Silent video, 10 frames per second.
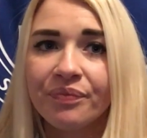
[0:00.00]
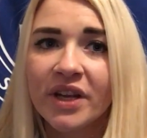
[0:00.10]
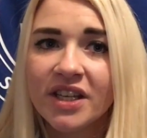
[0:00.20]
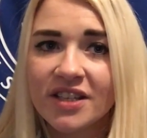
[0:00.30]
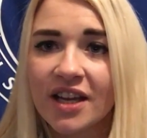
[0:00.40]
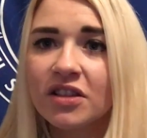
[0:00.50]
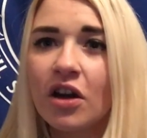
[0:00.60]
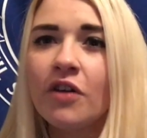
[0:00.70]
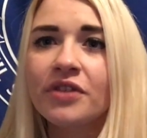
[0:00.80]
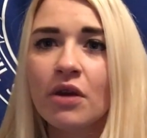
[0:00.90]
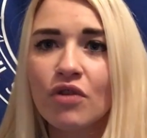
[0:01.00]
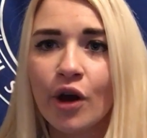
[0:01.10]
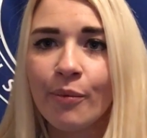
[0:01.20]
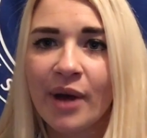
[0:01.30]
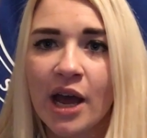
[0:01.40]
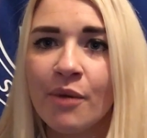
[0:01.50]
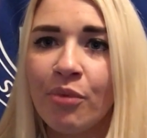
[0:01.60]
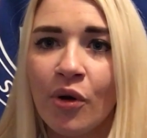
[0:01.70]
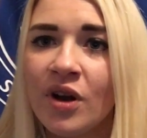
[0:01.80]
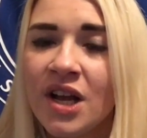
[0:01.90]
Second half, they were a lot better.
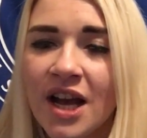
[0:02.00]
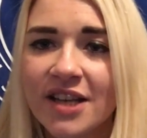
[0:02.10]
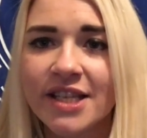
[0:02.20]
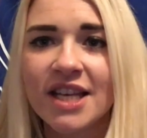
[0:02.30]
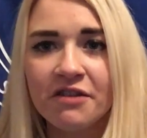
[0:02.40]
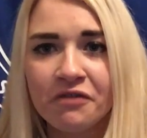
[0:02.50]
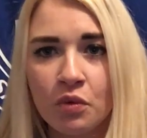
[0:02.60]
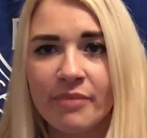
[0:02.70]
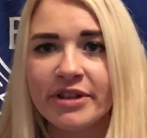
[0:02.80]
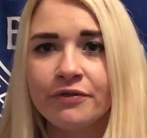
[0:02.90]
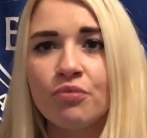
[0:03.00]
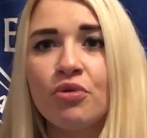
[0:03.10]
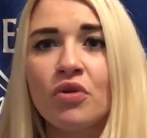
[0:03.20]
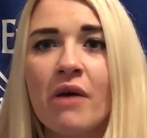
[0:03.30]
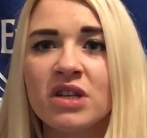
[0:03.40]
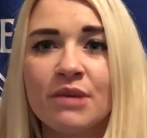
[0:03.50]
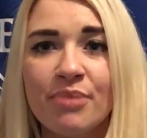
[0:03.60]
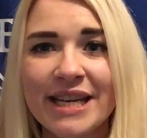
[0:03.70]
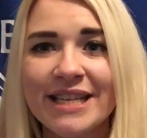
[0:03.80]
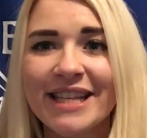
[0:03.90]
But as I say, for women's football, that was the
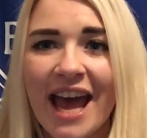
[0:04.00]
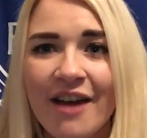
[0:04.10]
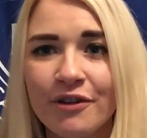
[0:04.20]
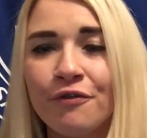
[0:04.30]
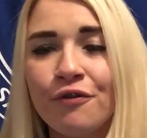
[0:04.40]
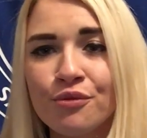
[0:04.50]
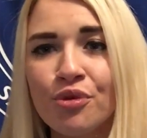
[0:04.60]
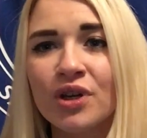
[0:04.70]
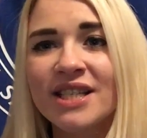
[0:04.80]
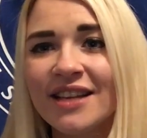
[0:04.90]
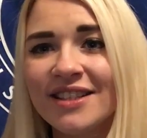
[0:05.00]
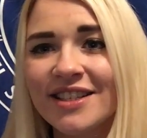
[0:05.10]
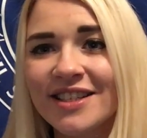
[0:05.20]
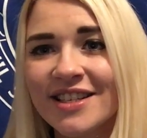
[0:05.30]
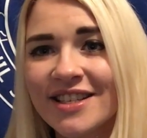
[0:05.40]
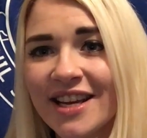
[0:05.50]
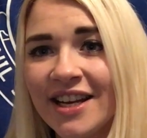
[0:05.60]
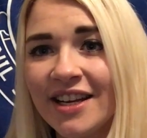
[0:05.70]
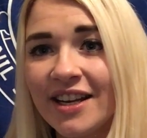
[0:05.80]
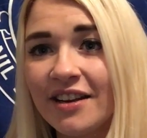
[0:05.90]
biggest ever football attendance
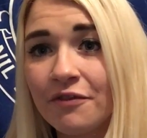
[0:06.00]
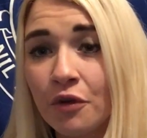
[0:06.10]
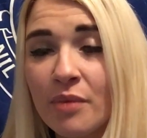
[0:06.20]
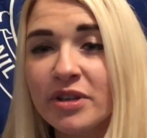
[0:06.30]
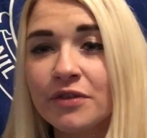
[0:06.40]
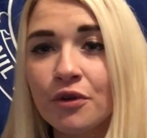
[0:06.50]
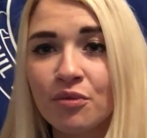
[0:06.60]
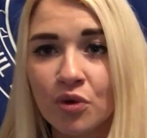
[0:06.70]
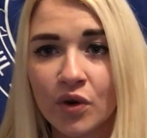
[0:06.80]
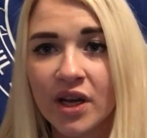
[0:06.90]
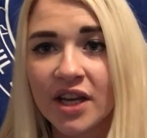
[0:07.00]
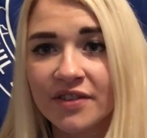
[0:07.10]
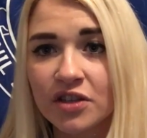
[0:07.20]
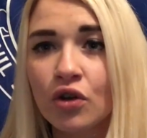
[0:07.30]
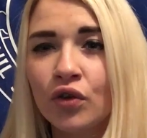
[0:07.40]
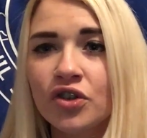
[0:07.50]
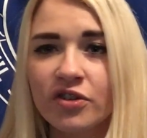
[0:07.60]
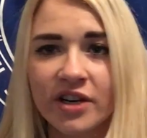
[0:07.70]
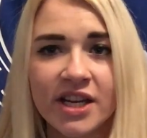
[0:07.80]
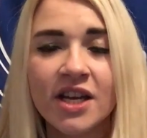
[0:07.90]
for women's football in this
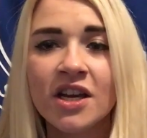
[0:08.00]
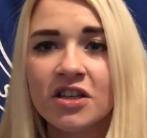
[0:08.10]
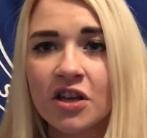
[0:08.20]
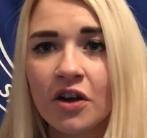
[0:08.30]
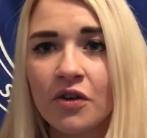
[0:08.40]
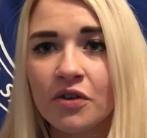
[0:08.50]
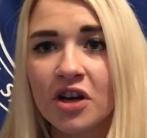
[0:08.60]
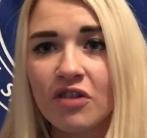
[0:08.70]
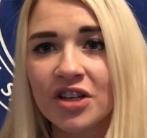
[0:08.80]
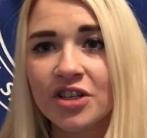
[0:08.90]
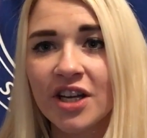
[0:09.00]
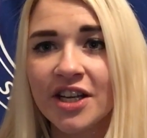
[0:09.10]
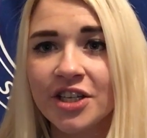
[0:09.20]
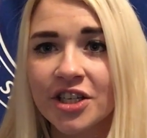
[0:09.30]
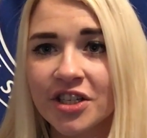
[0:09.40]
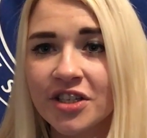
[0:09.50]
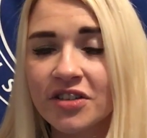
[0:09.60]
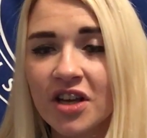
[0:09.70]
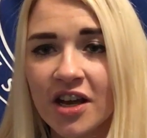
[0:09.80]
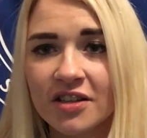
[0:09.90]
country. So congratulations
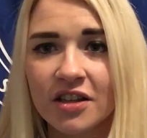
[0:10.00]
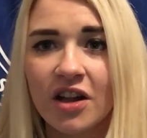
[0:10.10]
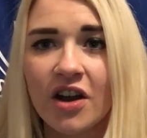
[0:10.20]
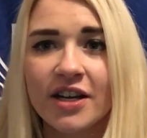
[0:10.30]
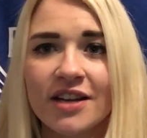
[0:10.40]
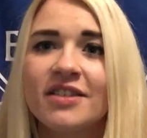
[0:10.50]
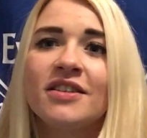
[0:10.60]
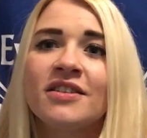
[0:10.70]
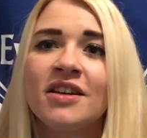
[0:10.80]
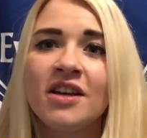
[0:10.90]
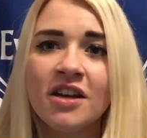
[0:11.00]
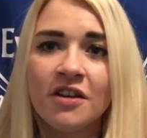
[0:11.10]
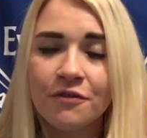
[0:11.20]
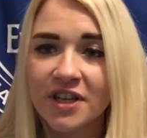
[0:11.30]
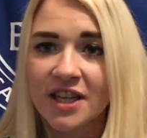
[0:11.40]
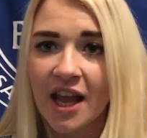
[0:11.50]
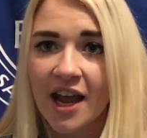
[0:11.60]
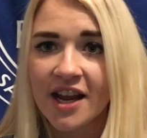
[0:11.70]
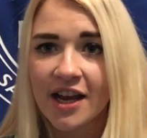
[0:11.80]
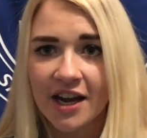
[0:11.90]
to the Lionesses for the
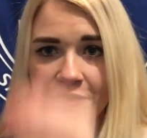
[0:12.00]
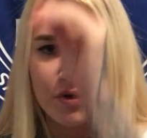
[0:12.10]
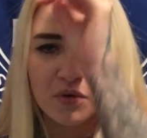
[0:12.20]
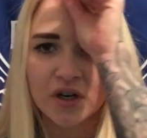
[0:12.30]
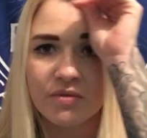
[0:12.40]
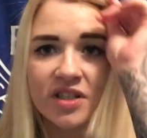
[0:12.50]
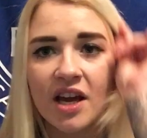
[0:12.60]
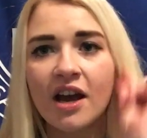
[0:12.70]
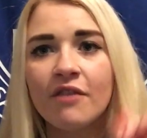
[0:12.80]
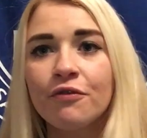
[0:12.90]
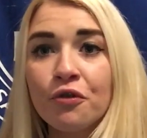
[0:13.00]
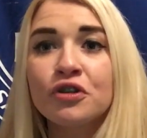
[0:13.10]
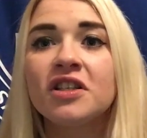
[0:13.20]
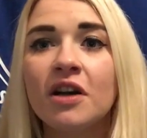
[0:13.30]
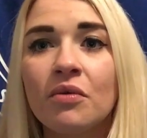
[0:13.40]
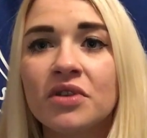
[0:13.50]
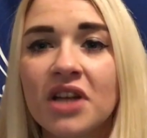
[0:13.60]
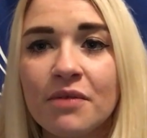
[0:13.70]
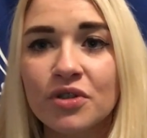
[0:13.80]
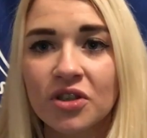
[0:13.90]
day and everyone who was there. Unfortunately, I wasn't
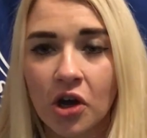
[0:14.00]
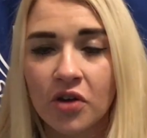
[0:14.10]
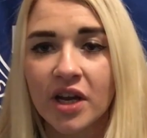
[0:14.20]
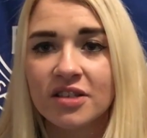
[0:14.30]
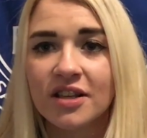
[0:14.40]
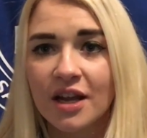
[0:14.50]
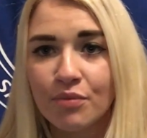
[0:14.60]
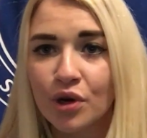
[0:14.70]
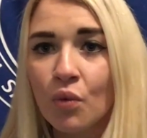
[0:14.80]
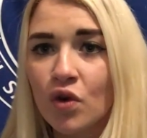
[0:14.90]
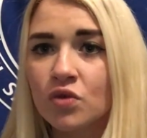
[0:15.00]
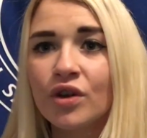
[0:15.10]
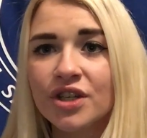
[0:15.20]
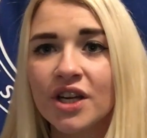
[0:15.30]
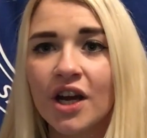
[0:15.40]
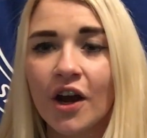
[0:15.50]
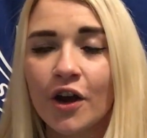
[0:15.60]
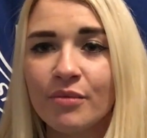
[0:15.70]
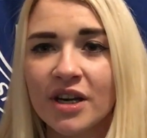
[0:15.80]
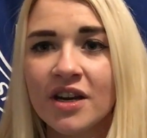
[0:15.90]
able to go yesterday, but I was watching at
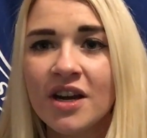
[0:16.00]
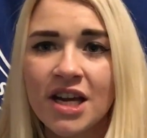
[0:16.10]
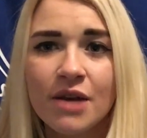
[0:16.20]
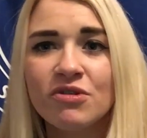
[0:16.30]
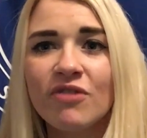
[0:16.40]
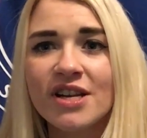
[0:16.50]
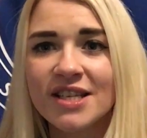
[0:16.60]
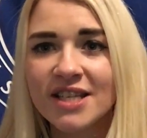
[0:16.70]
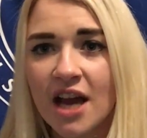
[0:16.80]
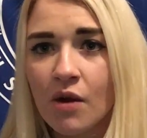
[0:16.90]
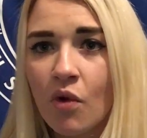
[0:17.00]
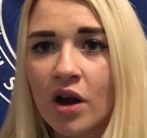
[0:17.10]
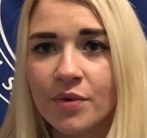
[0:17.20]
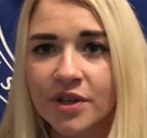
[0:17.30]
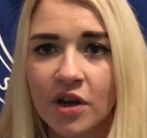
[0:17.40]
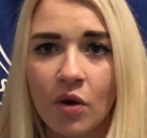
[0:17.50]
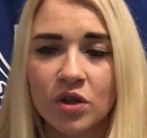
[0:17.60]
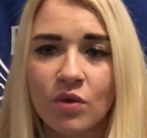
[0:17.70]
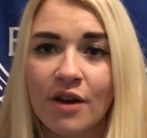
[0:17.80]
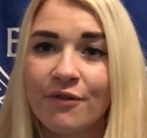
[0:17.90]
home, and it was great to see Ellen White with a goal
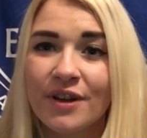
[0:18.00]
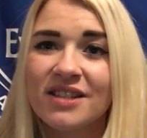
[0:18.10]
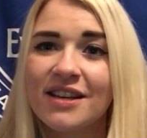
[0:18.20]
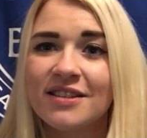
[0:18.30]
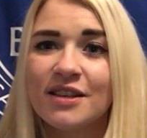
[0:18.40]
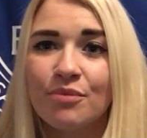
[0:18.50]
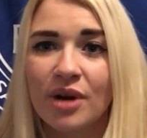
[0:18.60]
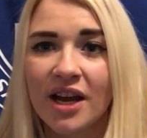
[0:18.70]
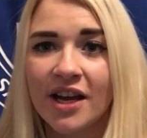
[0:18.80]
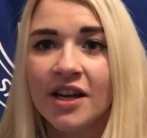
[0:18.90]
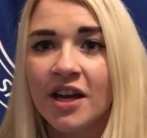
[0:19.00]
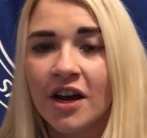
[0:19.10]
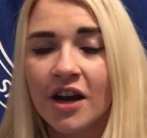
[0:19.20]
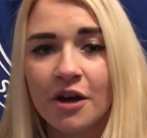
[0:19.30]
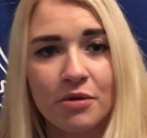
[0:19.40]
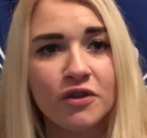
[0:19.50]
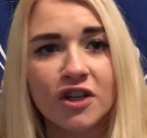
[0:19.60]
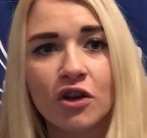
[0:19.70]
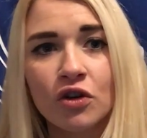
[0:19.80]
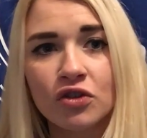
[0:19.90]
as well, a fantastic player who did
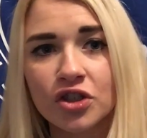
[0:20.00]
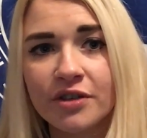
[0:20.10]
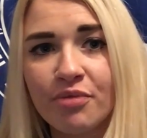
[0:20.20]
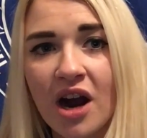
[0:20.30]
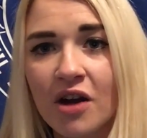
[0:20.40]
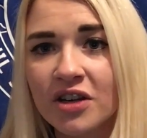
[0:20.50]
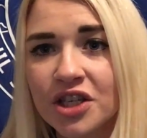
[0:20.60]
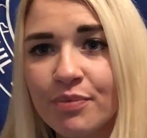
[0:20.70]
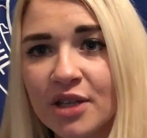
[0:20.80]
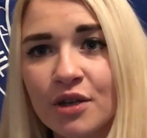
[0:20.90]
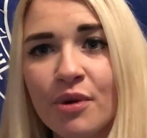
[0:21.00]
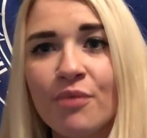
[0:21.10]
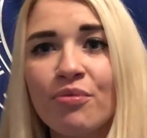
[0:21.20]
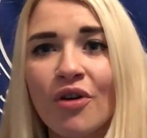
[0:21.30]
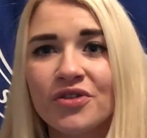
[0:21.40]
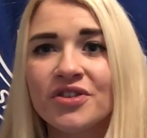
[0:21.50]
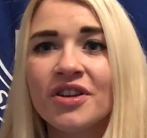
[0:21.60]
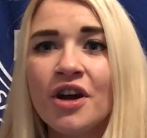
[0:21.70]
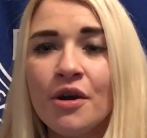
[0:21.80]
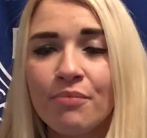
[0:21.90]
a country proud, and she picked up her bronze
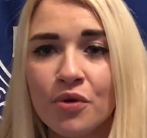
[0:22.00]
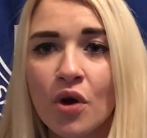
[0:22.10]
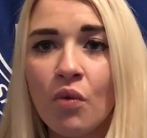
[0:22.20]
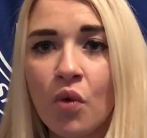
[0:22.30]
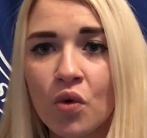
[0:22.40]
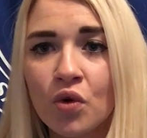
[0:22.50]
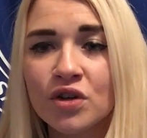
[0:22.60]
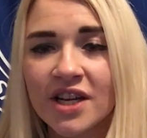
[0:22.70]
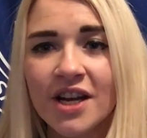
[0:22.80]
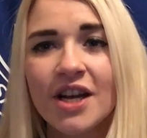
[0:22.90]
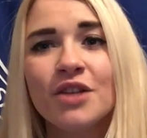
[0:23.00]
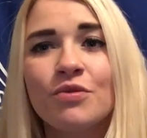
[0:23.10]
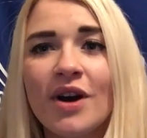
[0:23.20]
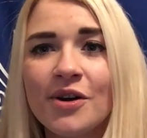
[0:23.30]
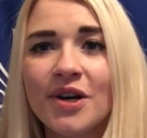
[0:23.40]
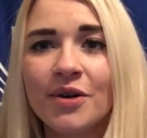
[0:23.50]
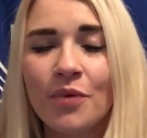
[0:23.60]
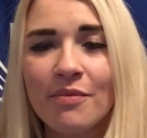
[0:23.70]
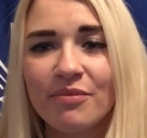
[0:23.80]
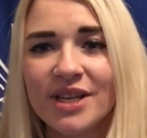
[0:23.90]
boot award as well at
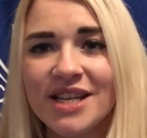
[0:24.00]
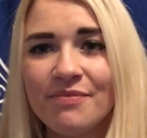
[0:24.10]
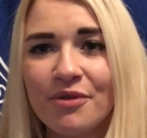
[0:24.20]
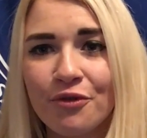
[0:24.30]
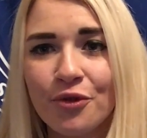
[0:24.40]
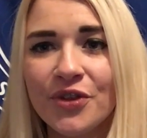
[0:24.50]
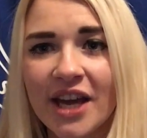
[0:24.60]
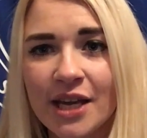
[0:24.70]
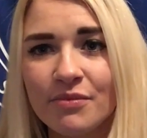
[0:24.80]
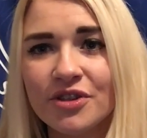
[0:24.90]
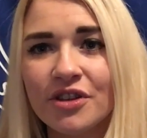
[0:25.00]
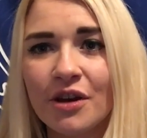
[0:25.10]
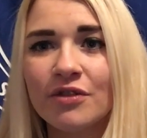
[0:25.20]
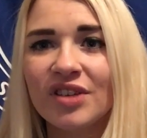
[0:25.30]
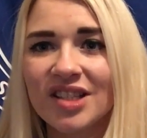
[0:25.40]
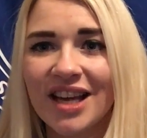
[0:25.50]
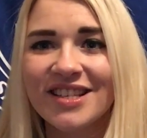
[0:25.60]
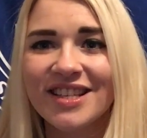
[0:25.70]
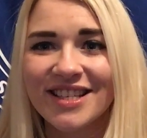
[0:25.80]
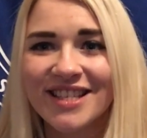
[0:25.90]
Wembley before the game, so that was
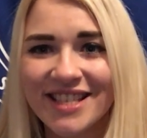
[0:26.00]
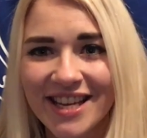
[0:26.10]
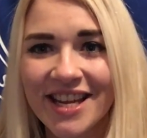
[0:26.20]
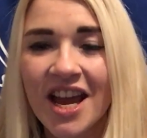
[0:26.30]
fantastic to see.